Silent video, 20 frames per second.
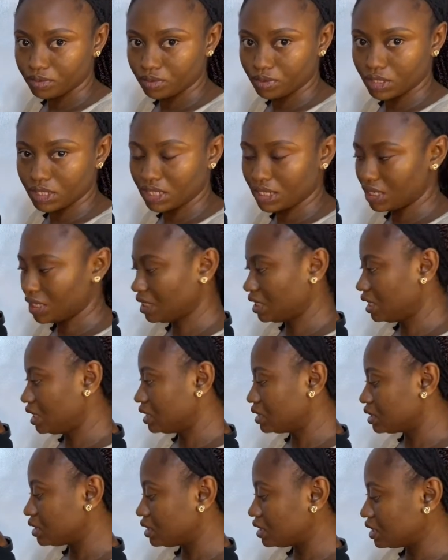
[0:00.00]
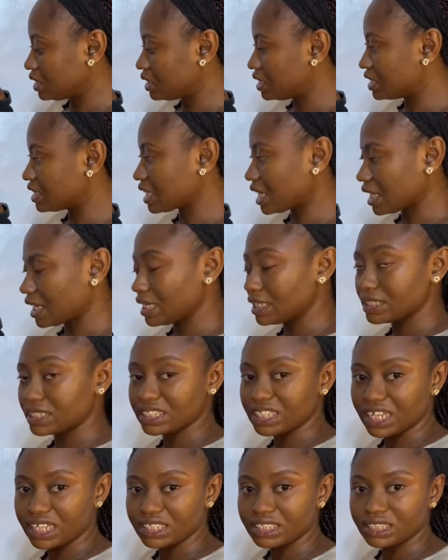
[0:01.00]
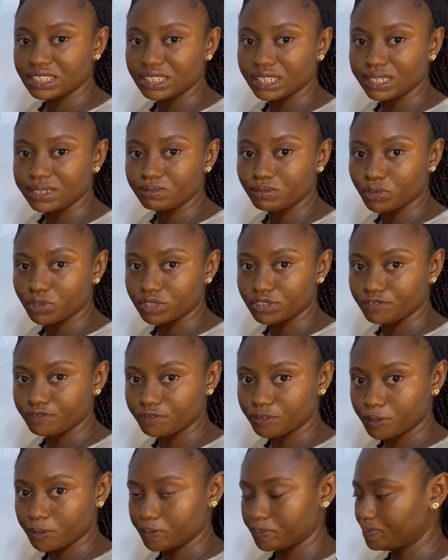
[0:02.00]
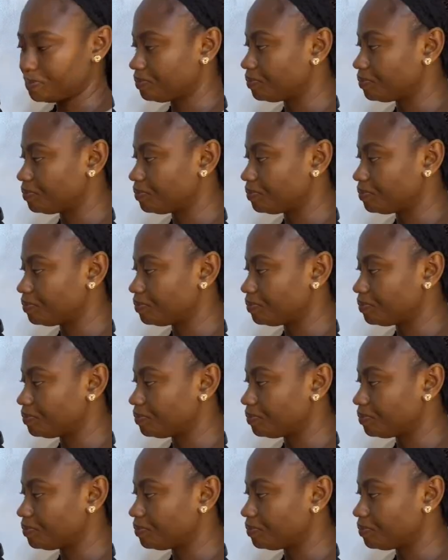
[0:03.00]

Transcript: Okay, this is a size 10 body form.